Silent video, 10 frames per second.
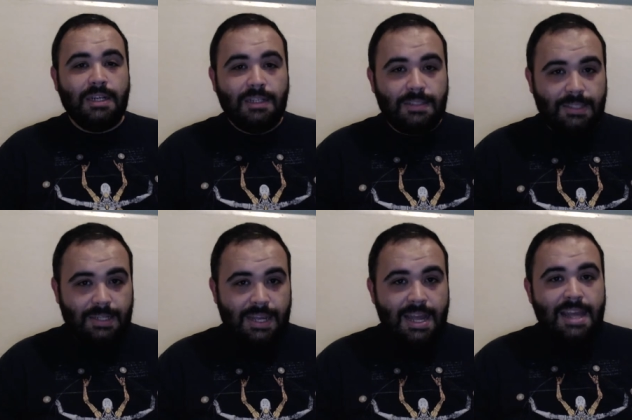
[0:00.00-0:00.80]

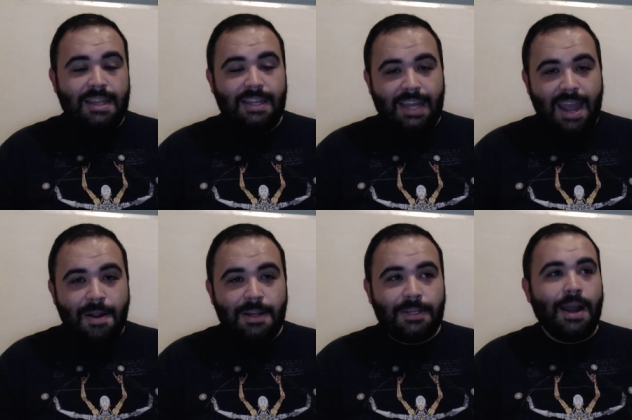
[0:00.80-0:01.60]
custody. The
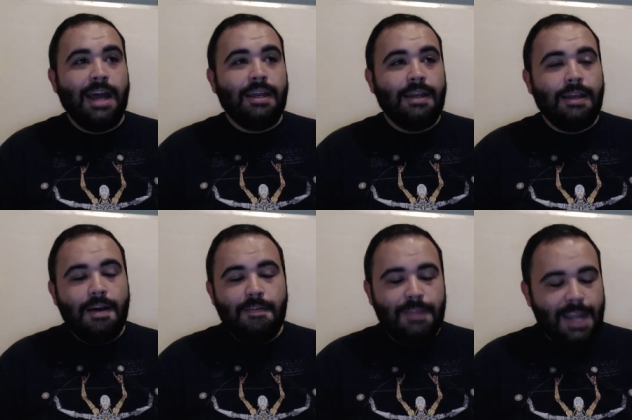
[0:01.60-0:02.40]
character, I
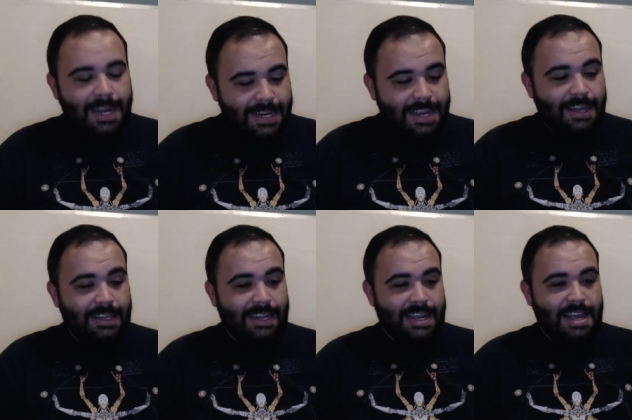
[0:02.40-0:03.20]
love the idea
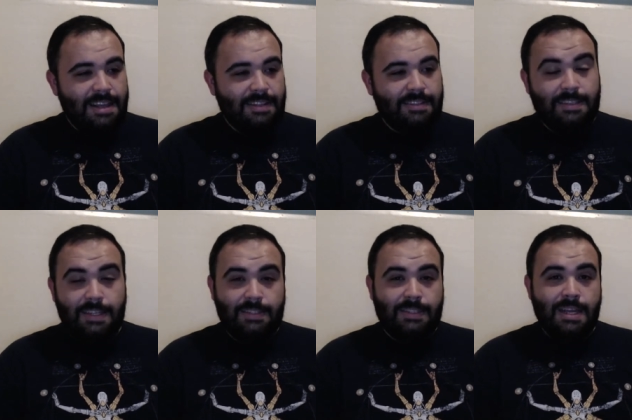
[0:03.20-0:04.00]
that he is
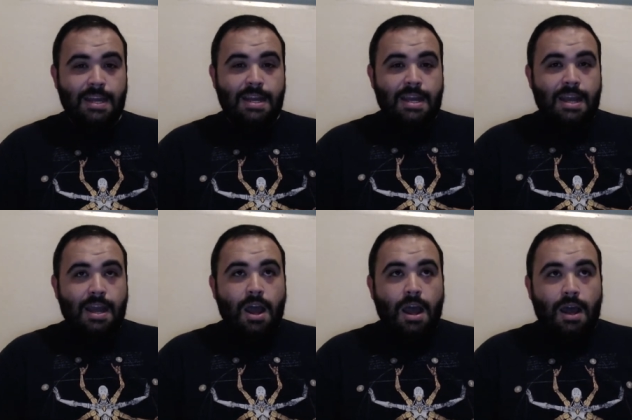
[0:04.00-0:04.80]
this
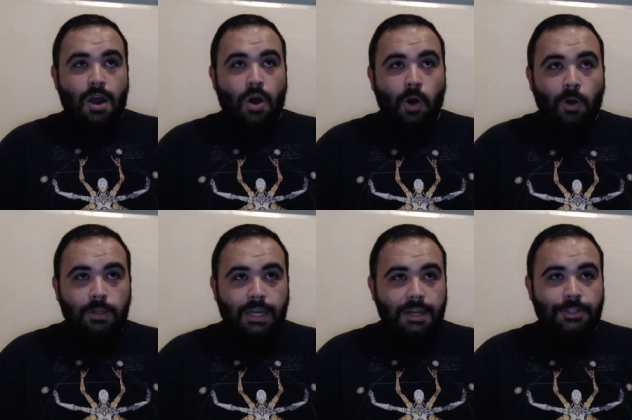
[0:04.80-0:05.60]

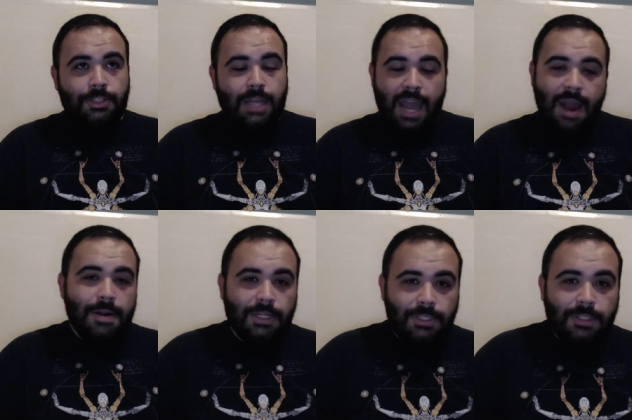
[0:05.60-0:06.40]
hulkish
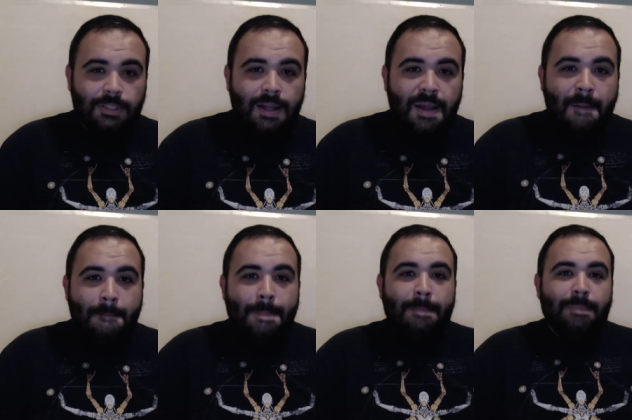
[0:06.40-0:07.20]
character
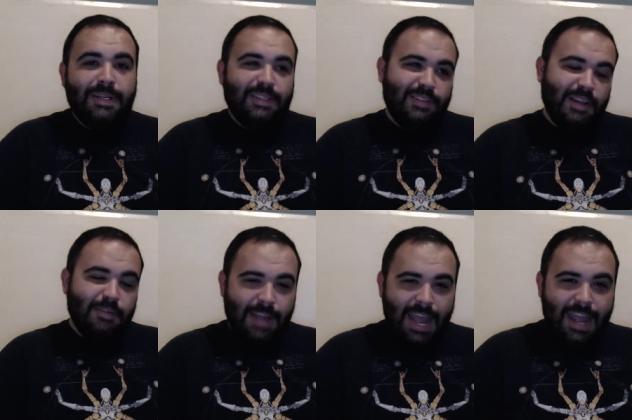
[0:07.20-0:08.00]
but instead
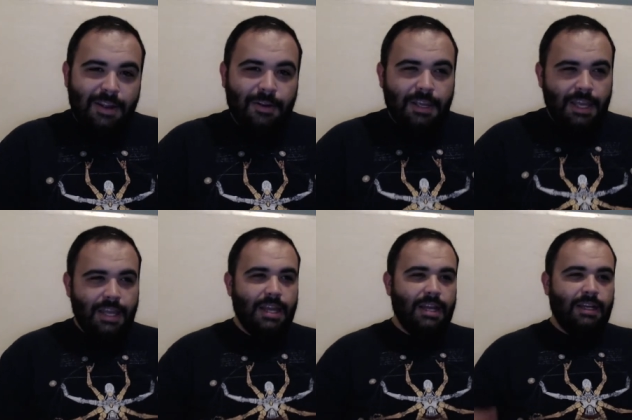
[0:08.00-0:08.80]
of anger,
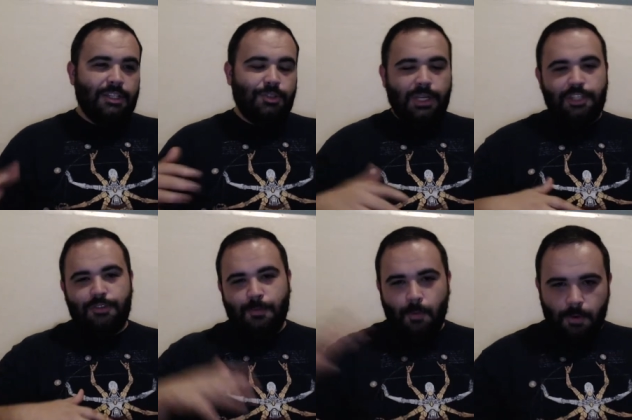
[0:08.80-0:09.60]
he uh,
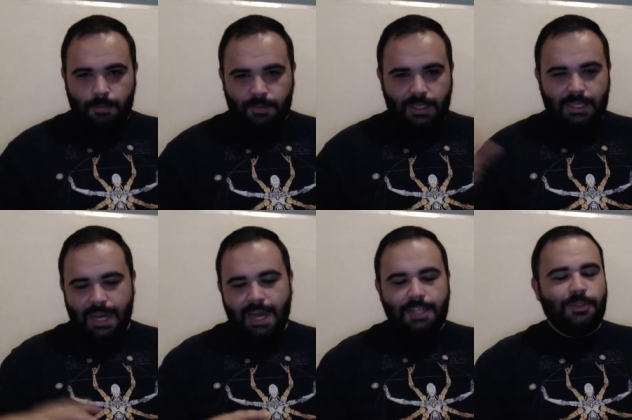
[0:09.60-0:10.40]
transforms, the
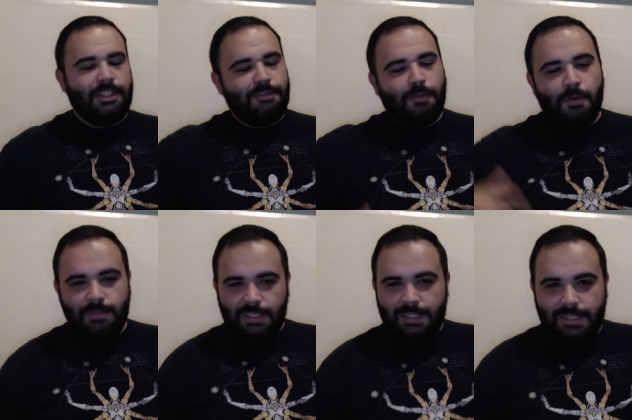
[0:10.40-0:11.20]
guy
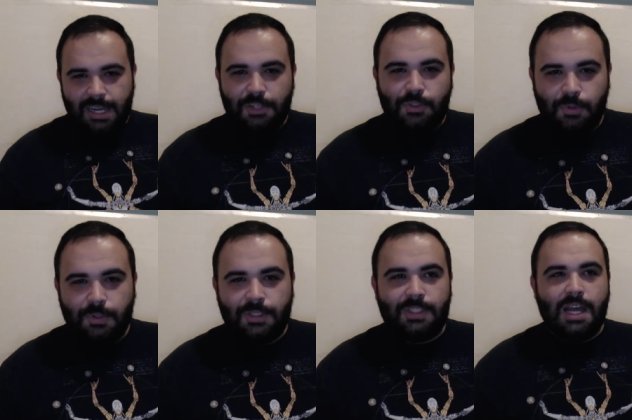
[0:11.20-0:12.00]
transforms into
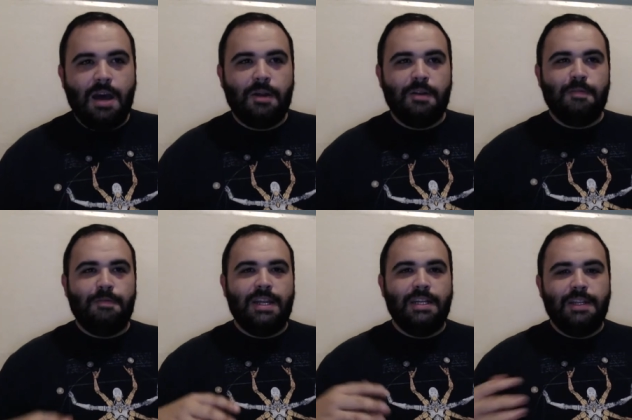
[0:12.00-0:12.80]
Dinosaurus out
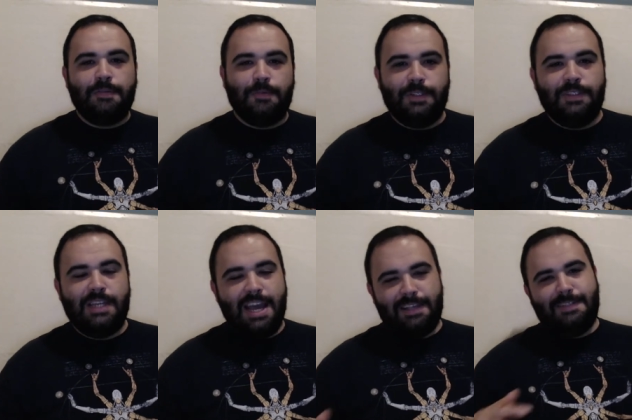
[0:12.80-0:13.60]
of indifference.
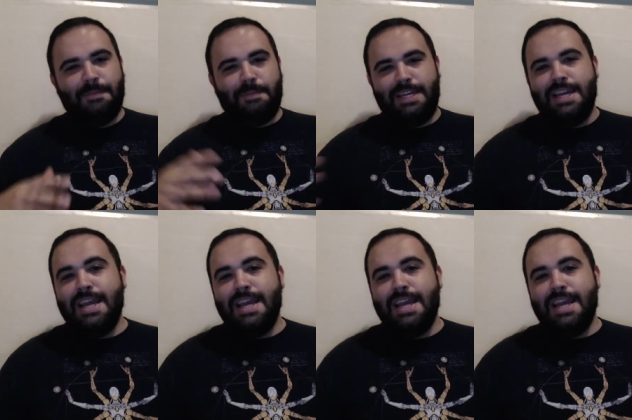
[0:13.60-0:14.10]
He has to be